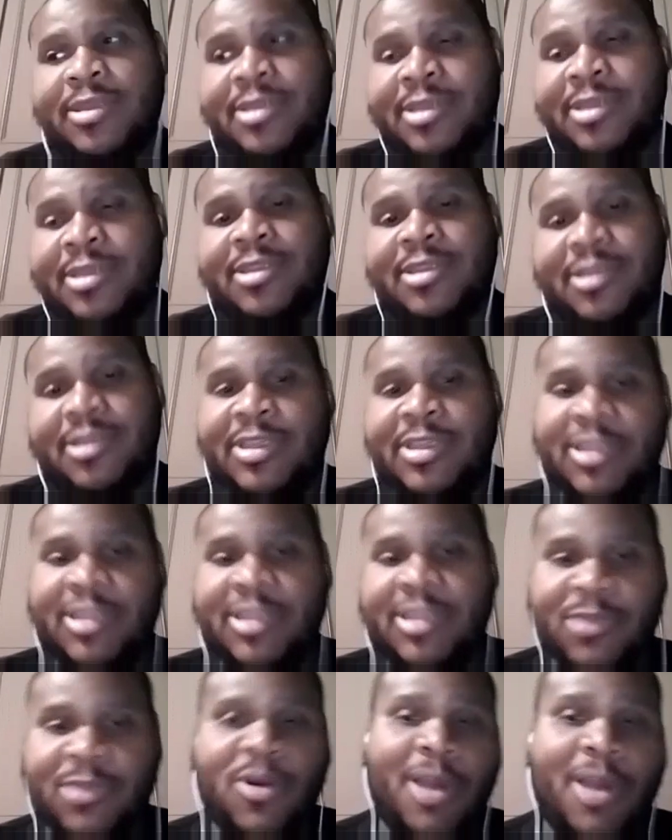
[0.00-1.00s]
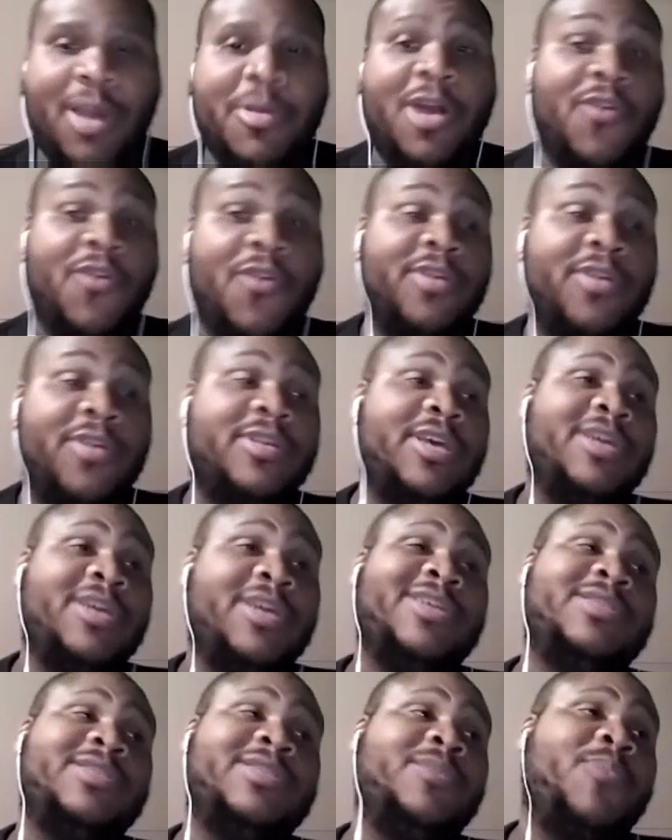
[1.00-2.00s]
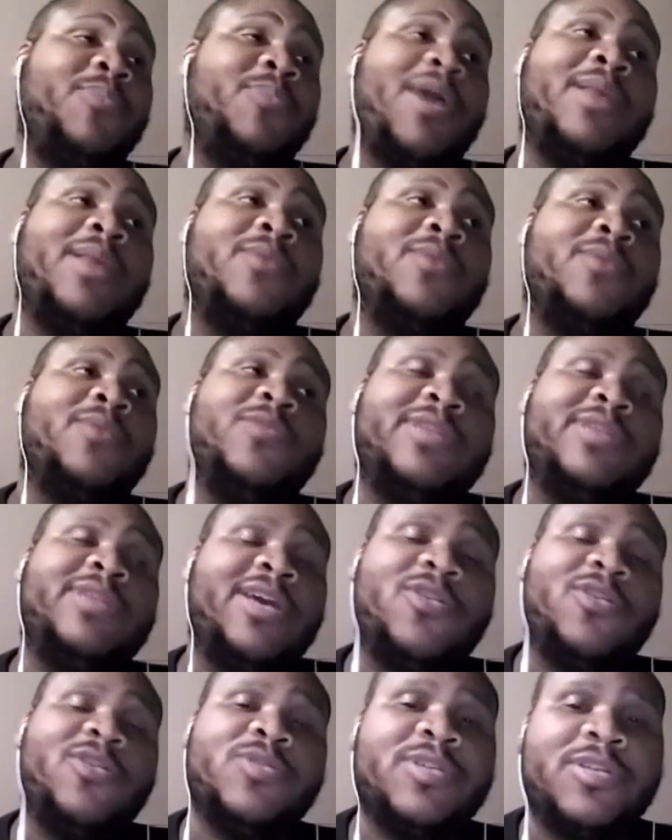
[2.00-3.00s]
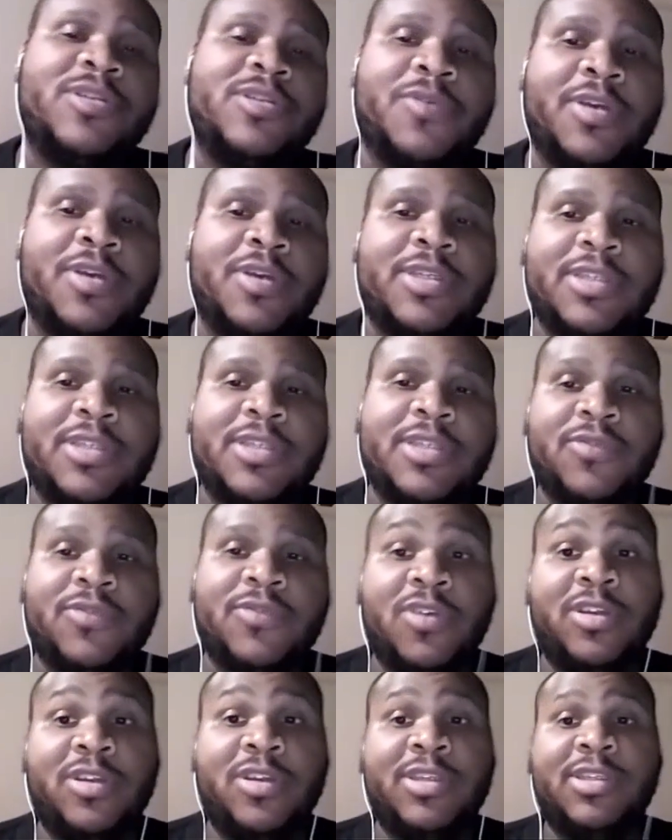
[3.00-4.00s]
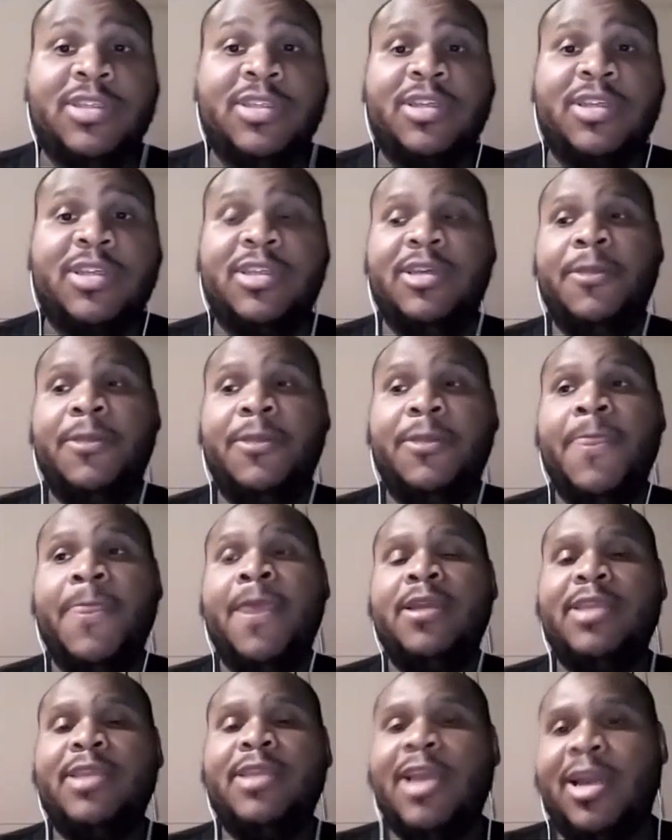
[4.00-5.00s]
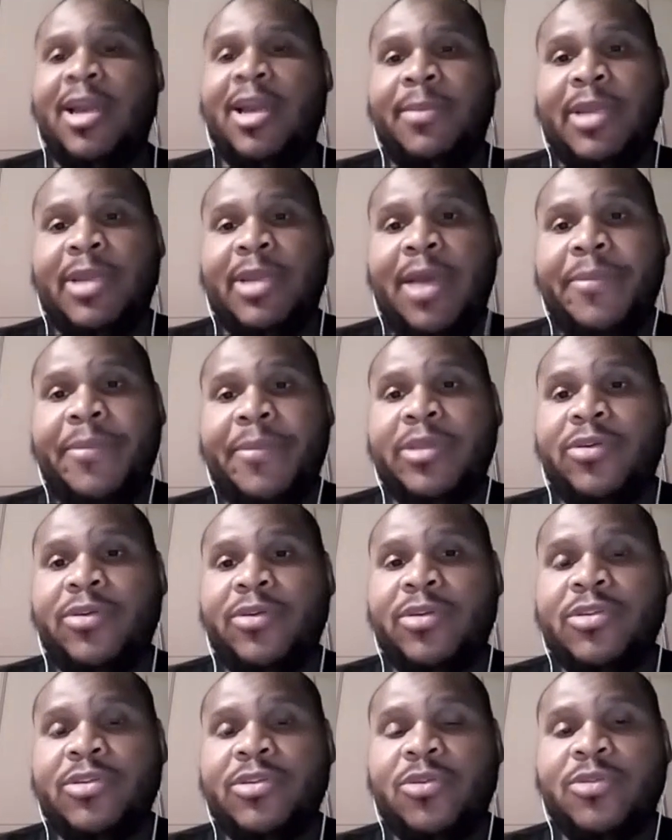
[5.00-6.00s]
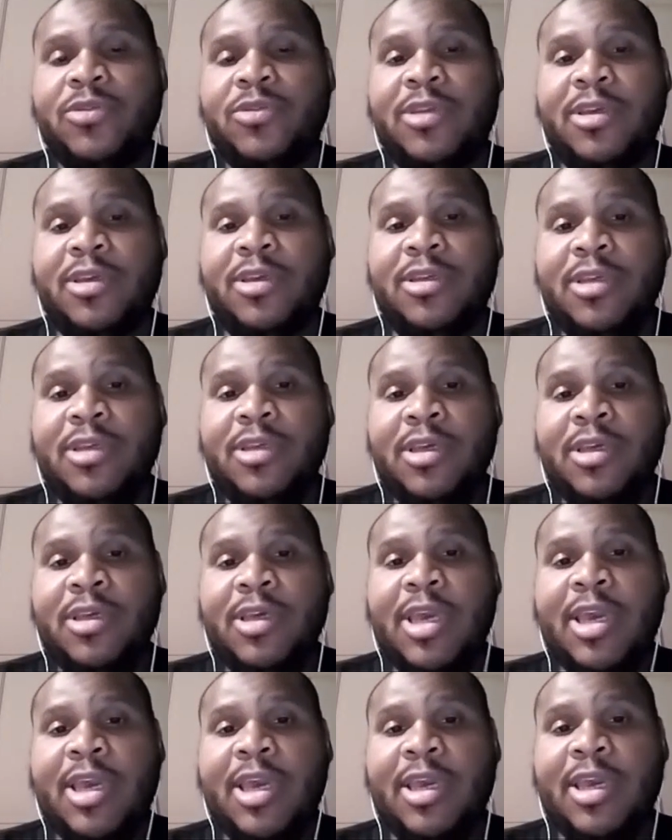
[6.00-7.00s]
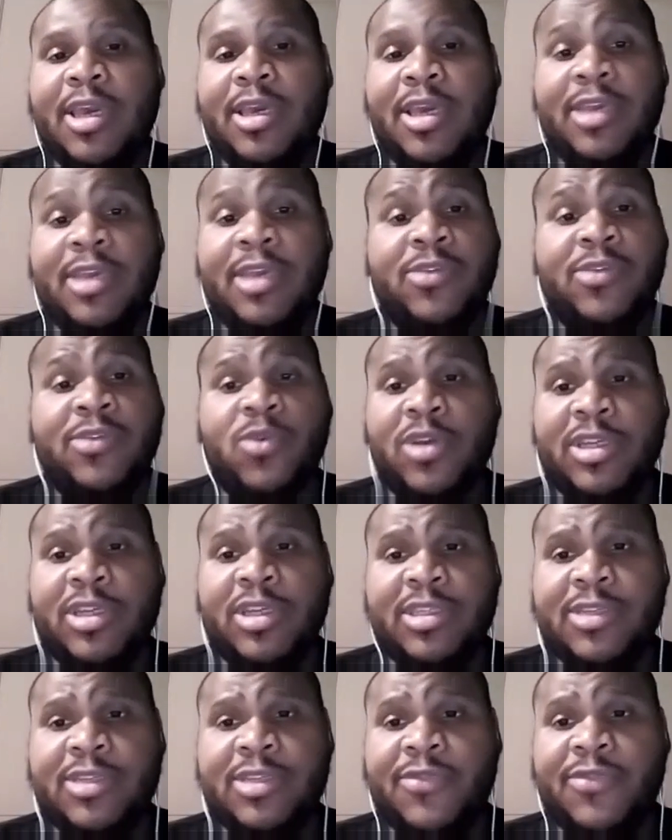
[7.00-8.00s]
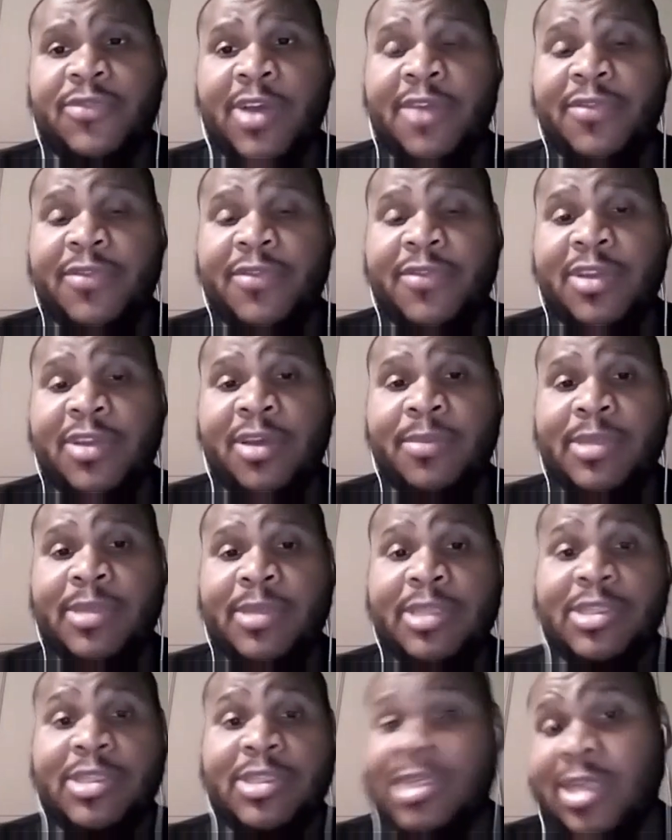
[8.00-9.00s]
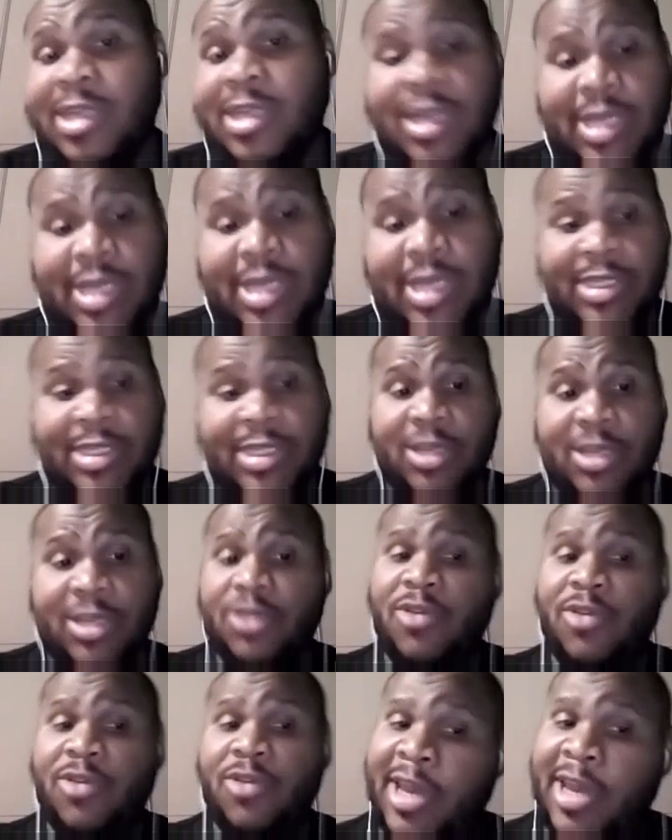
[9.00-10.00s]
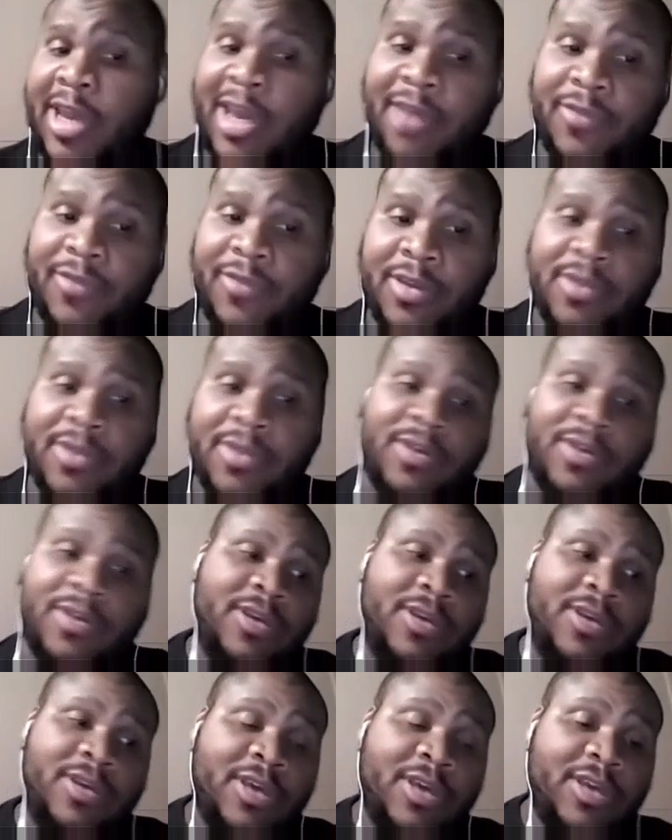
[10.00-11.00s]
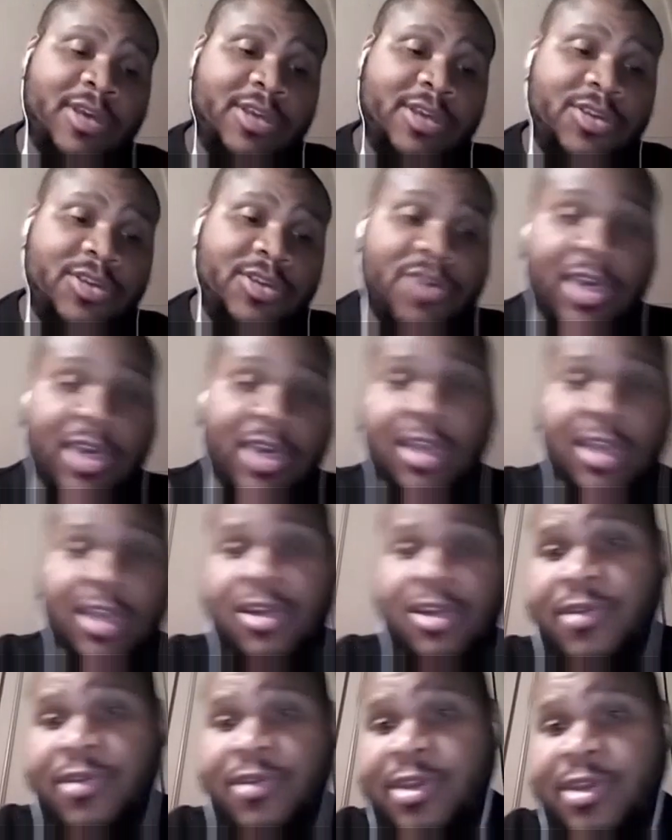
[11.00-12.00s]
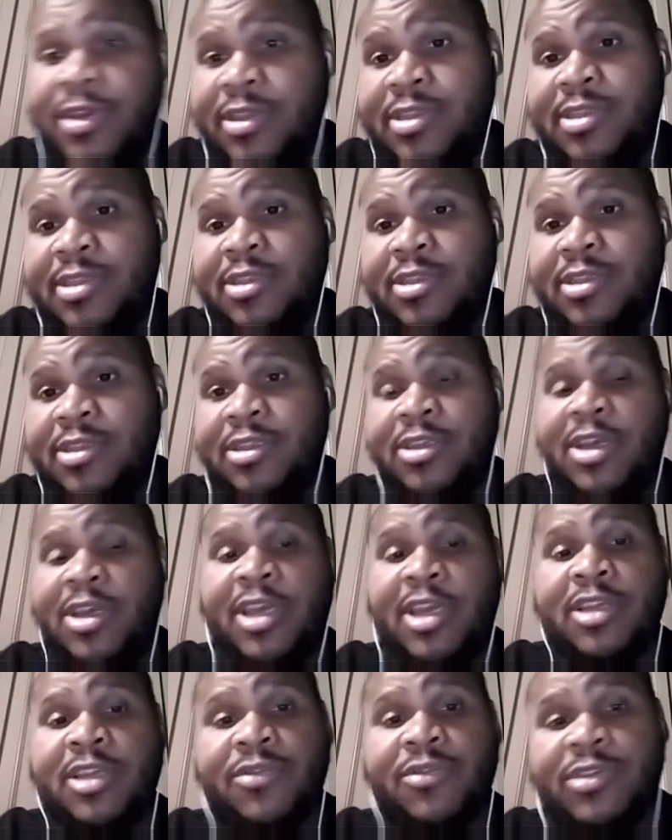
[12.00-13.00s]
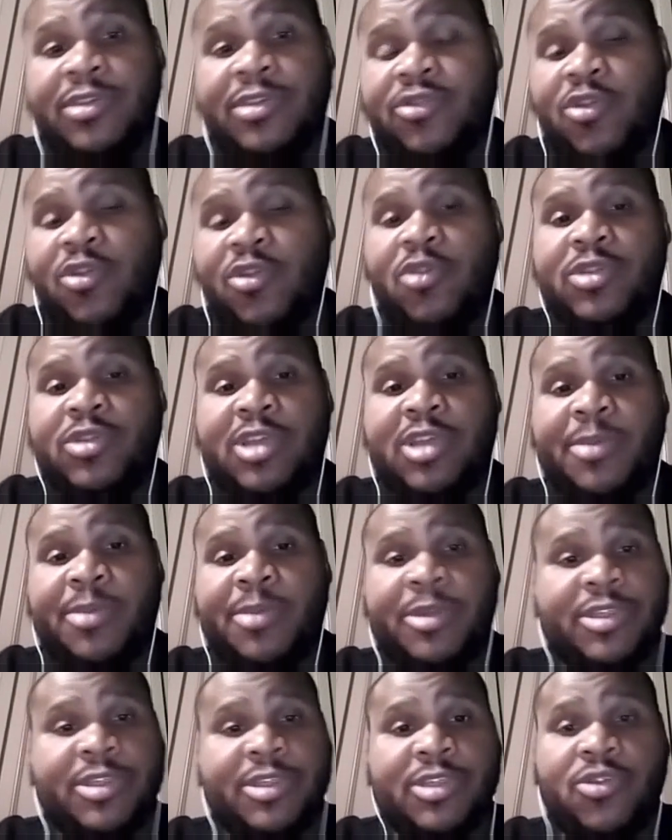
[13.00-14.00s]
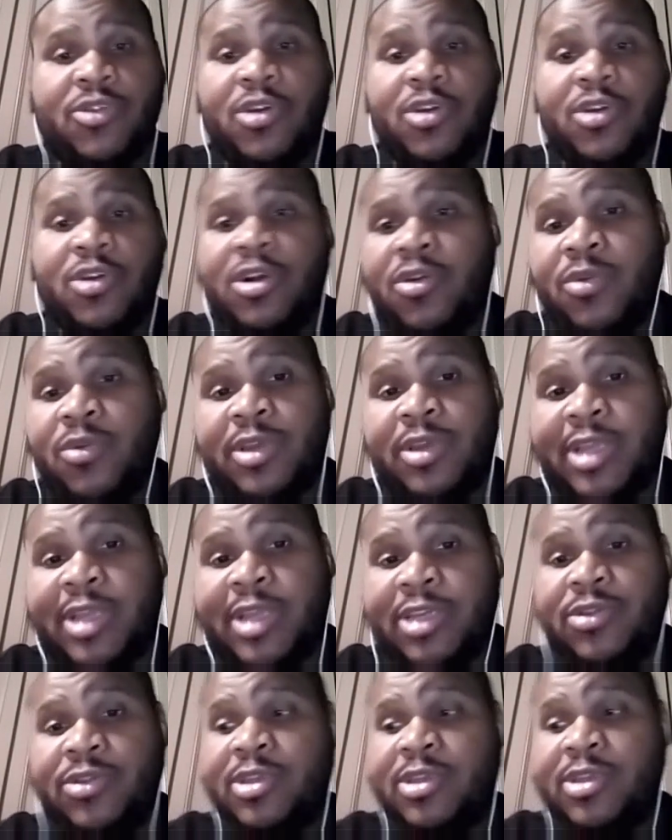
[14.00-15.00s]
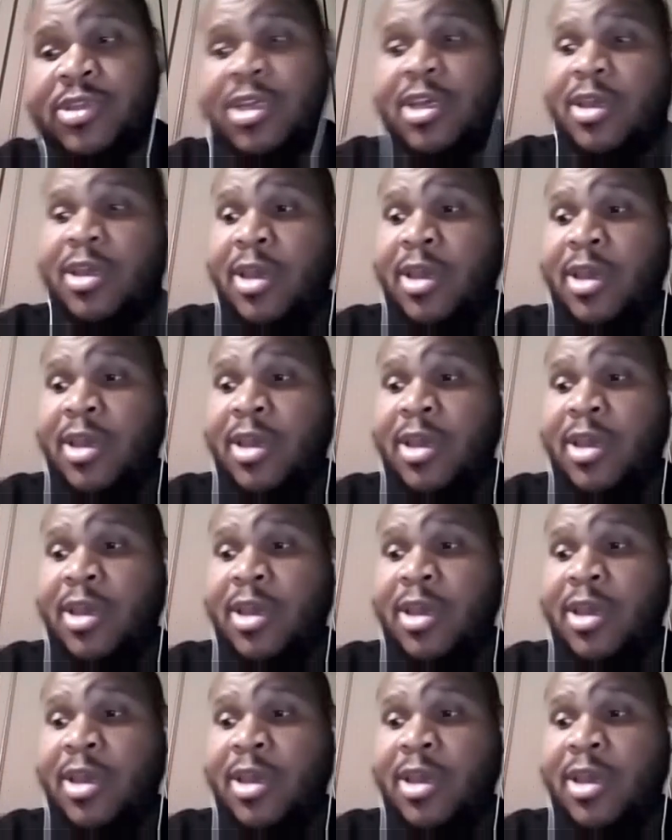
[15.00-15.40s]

This is this is where I'm going. Is the problem with that whole situation is realistically they got a monopoly on this whole thing, and it's working just fine for them to continue to have either your ignorance your ignorance grows up and just gonna go with like you said